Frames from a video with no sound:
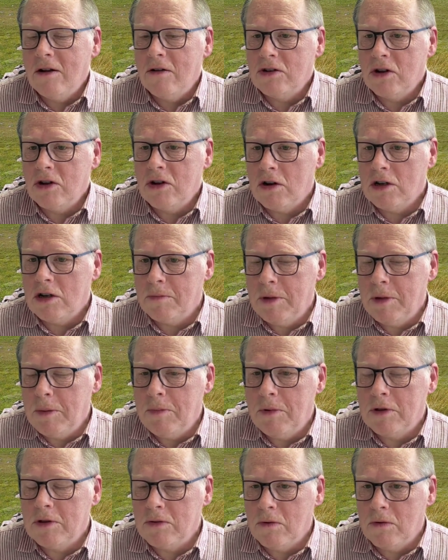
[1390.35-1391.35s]
talk to
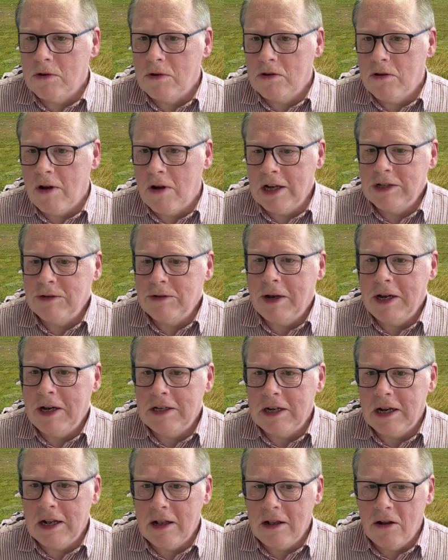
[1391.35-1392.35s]
people towards
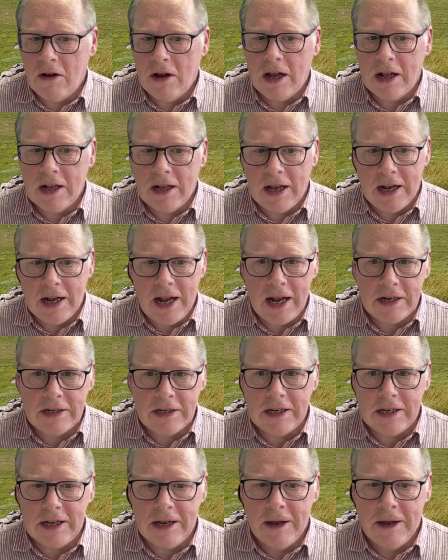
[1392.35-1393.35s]
graduation and look at
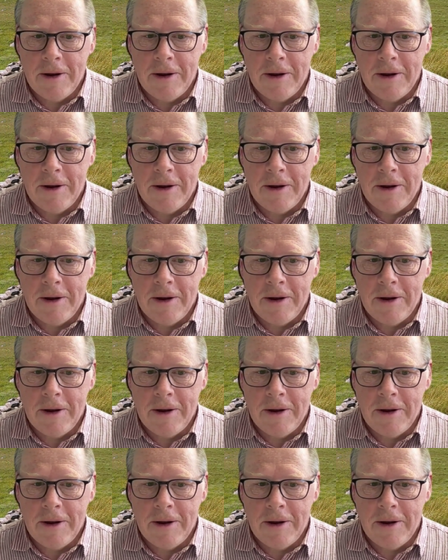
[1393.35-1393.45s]
connecting